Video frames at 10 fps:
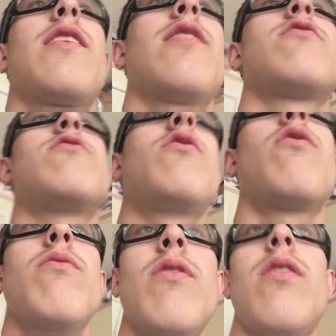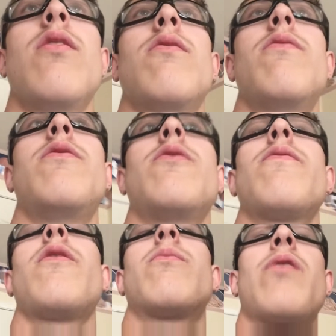I guess don't give your
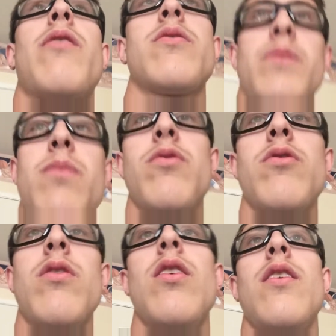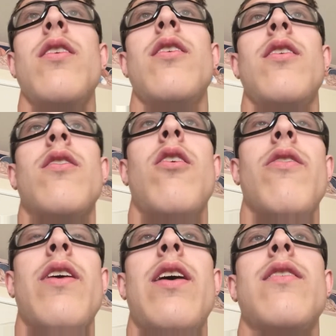phone number out to people and
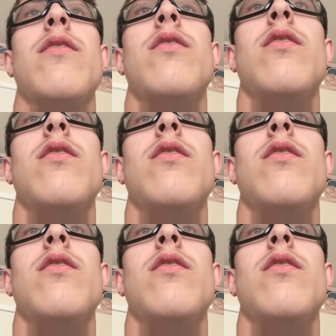all that.